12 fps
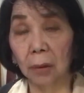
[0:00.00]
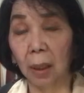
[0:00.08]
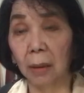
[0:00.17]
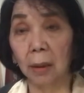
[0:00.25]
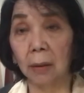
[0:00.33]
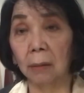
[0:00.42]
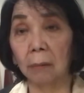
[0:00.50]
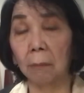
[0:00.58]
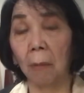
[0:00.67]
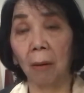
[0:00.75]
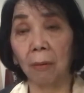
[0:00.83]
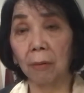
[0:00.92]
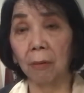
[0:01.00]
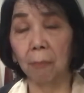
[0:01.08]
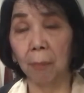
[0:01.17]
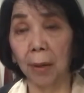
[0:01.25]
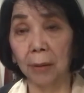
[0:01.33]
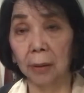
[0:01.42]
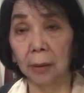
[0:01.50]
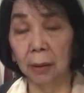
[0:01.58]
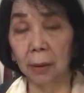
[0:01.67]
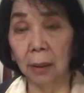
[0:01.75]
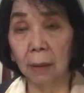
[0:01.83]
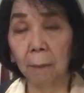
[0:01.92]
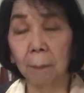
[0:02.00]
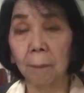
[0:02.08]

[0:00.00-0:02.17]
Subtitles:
second month of pregnancy,